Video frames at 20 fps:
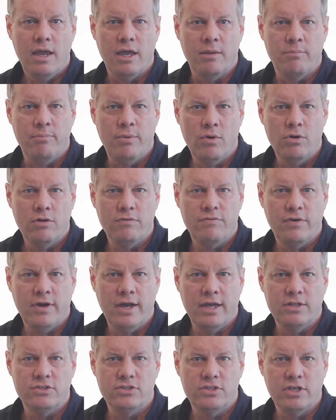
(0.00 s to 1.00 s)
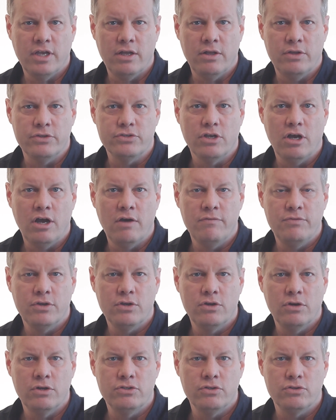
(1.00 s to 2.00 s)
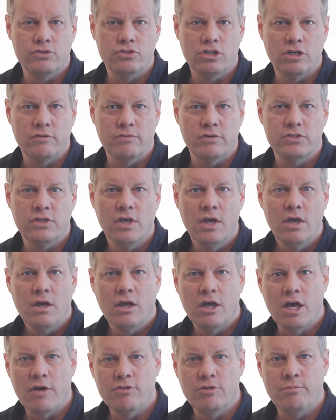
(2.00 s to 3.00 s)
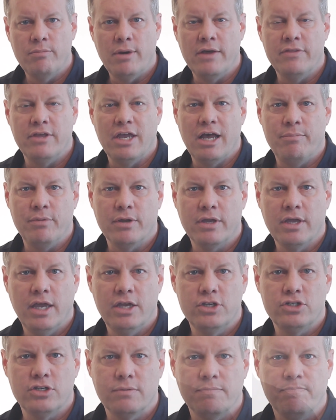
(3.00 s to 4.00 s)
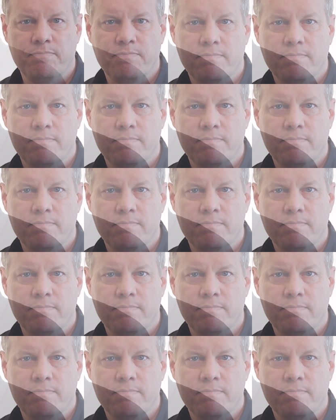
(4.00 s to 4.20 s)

a bona fide sales of the goods or service covered by the application.